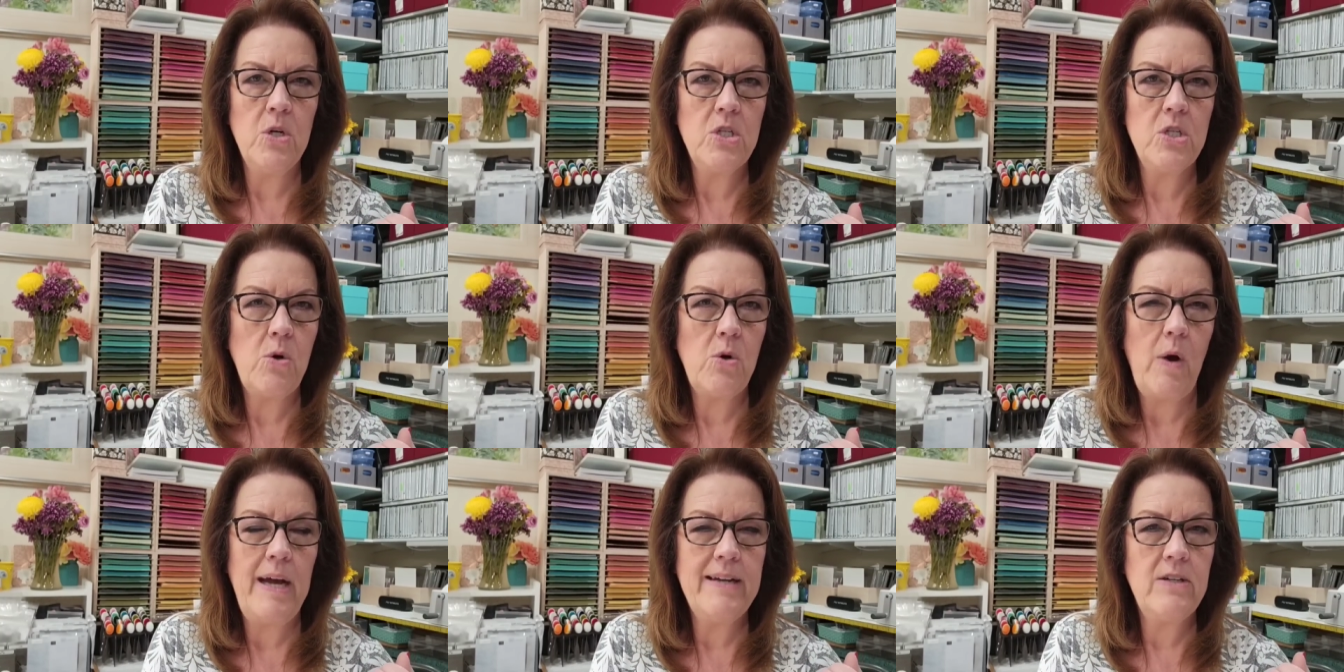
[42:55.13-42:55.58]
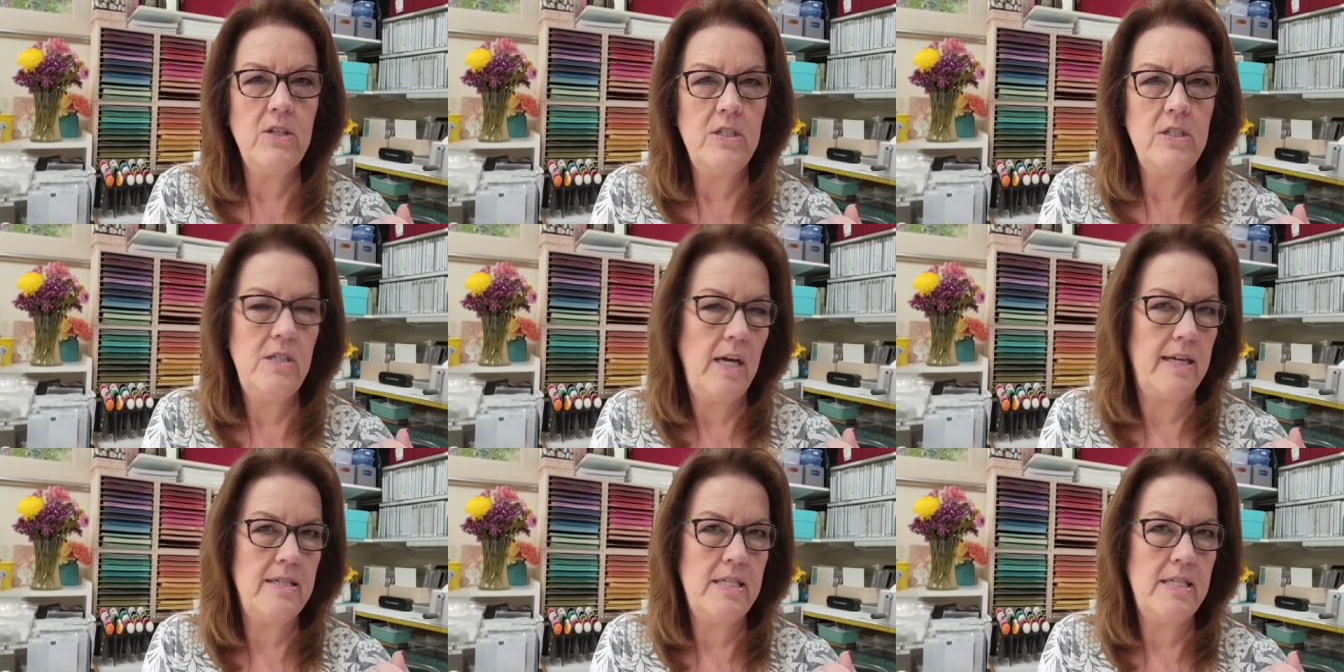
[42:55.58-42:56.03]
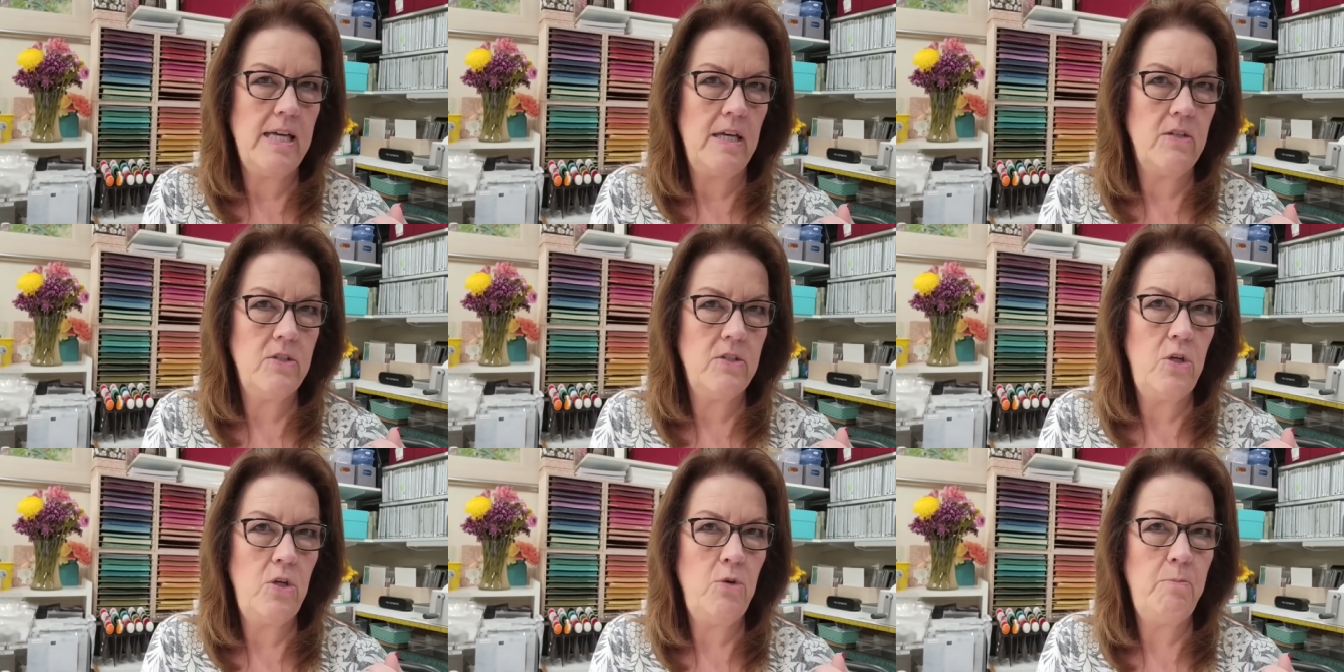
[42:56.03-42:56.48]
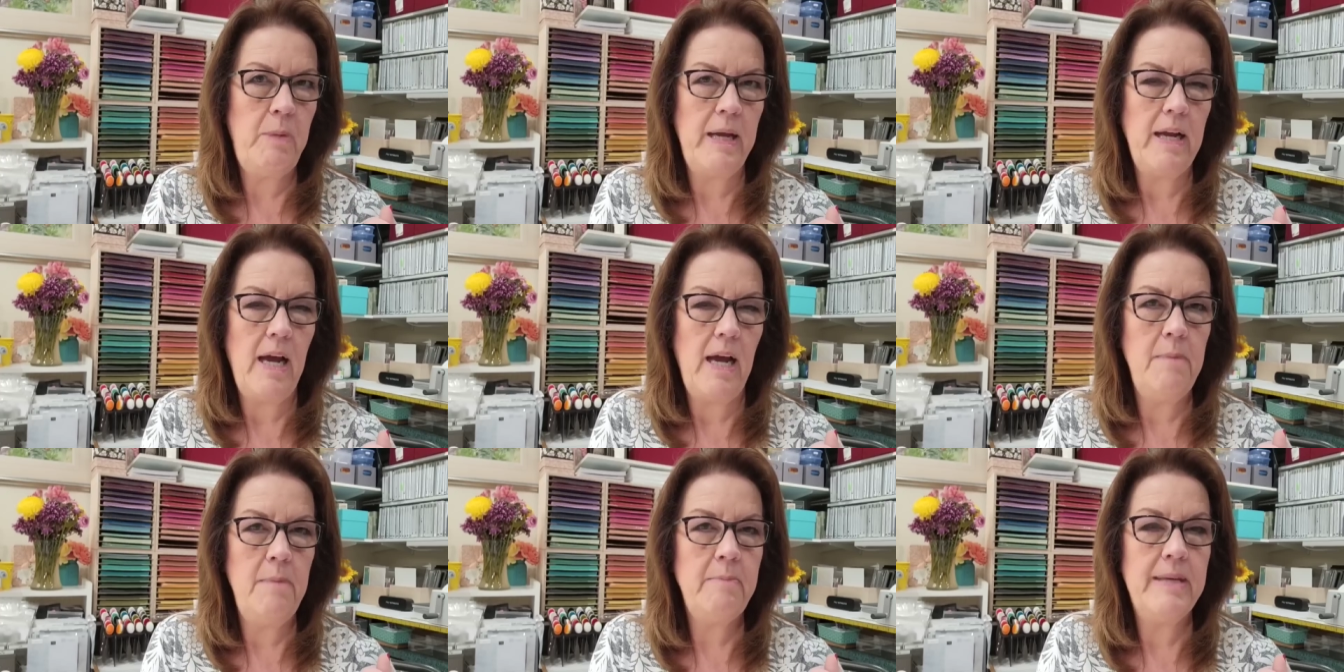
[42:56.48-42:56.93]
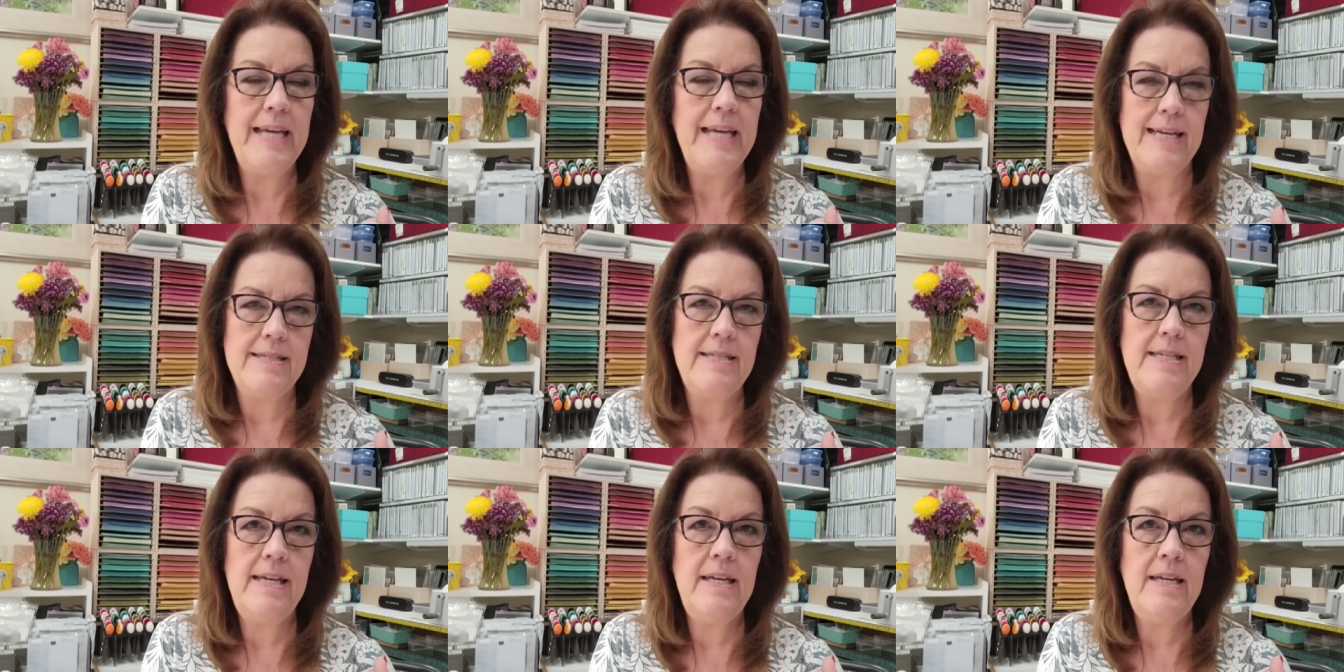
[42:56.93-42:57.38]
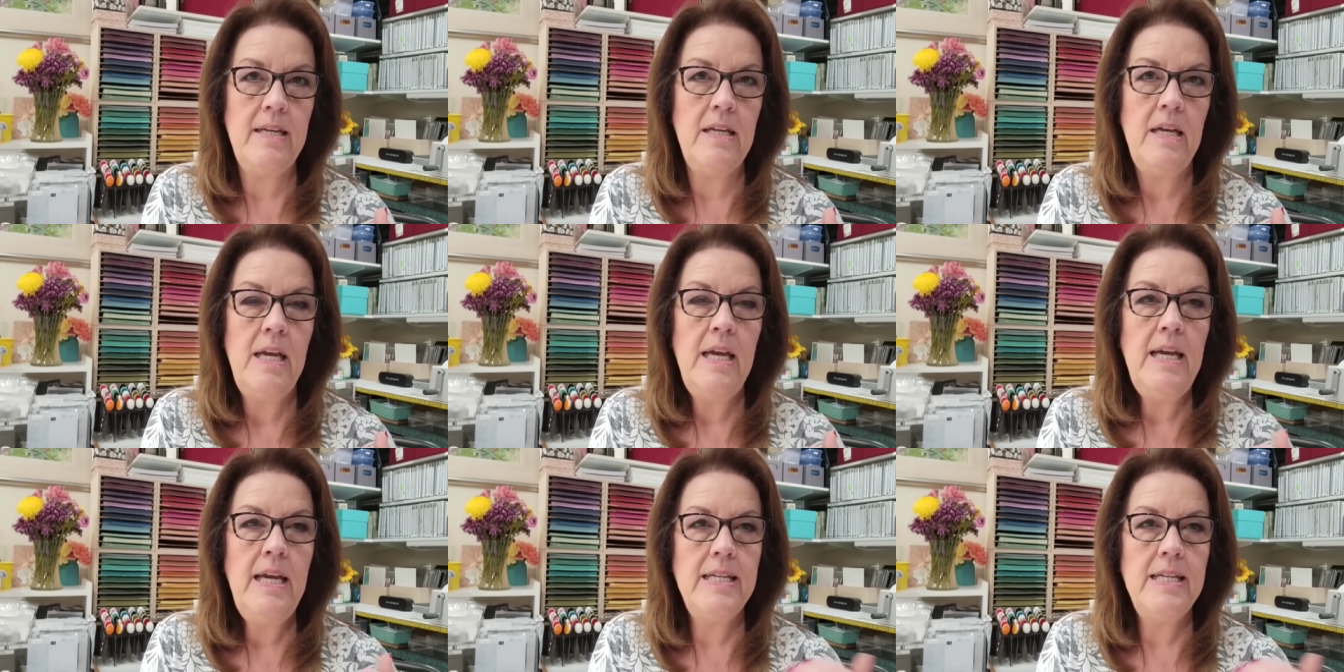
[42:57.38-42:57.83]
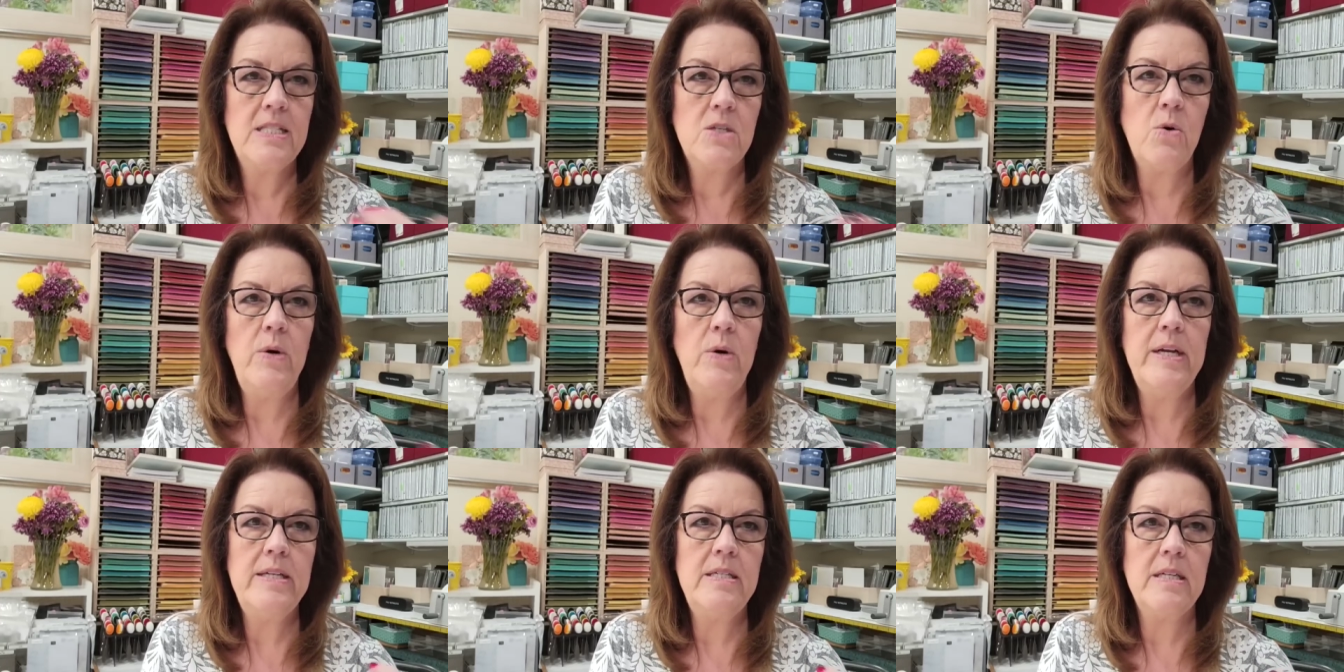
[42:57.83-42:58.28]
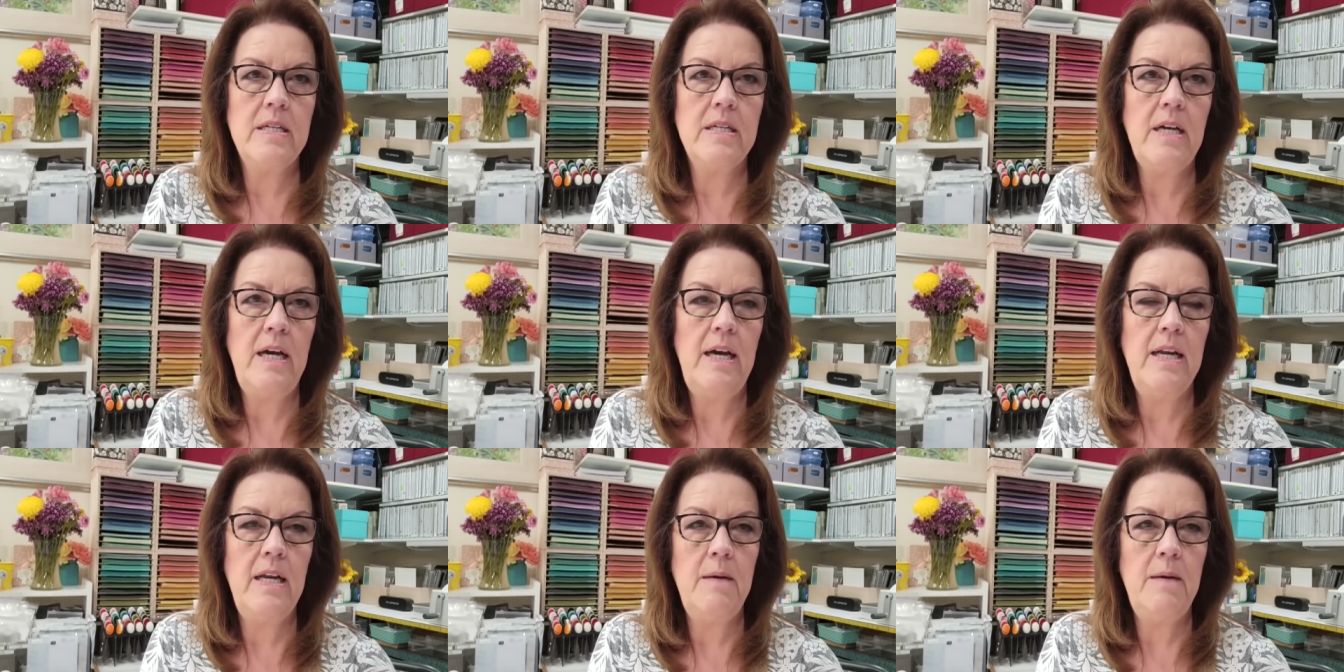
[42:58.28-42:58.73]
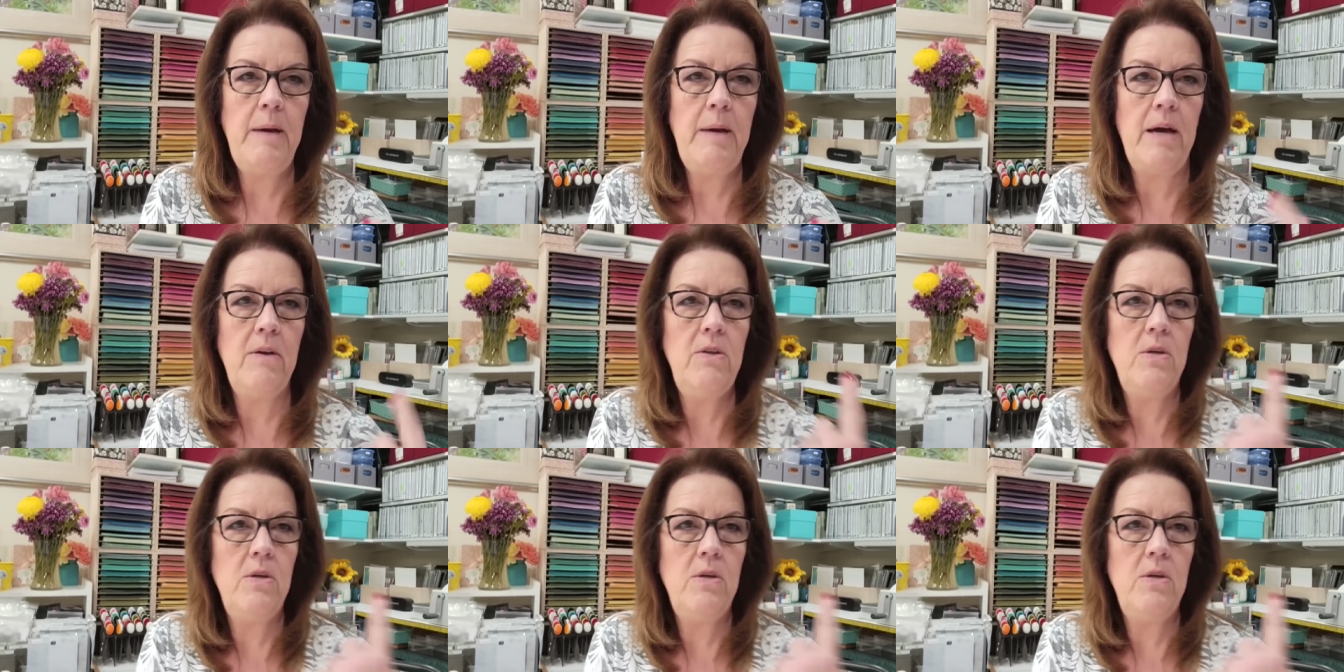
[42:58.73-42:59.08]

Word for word: so I could not tell you, but I'm guessing it's going to cut about.